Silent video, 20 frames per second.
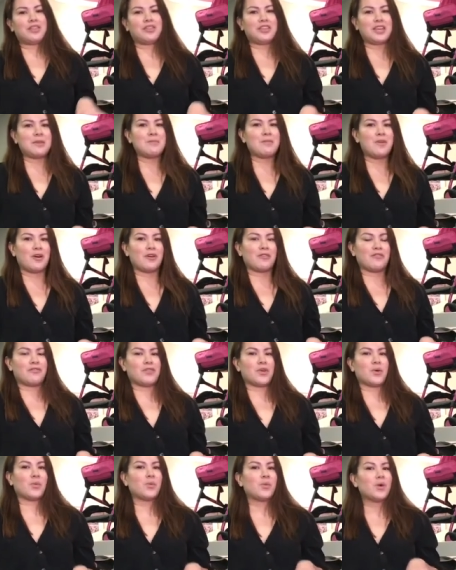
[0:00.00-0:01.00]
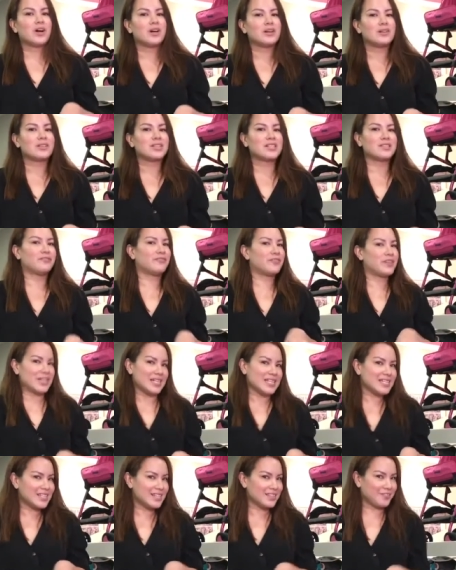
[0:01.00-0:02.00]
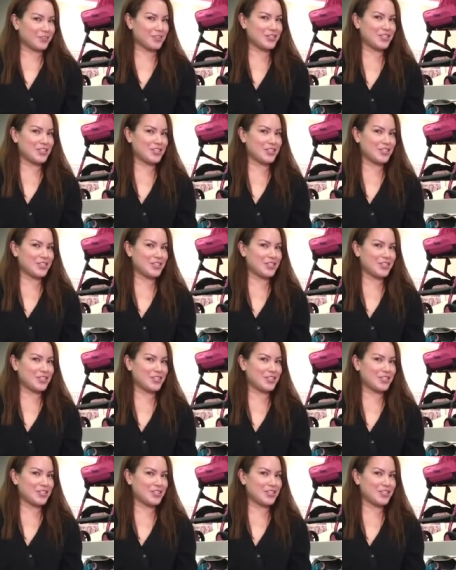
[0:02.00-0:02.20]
theme of the world's first for